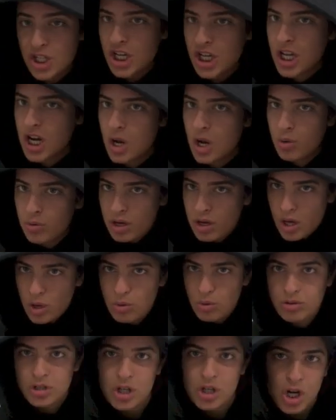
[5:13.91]
She
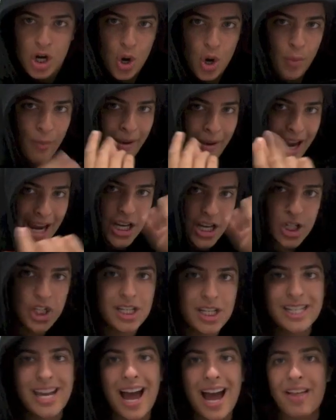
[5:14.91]
you, she me,
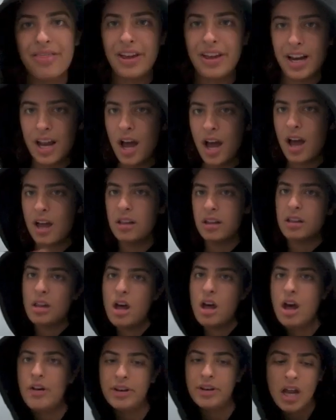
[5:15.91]
she got that kind
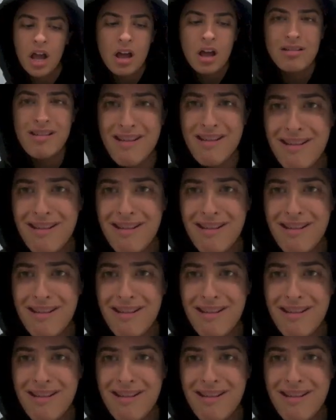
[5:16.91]
of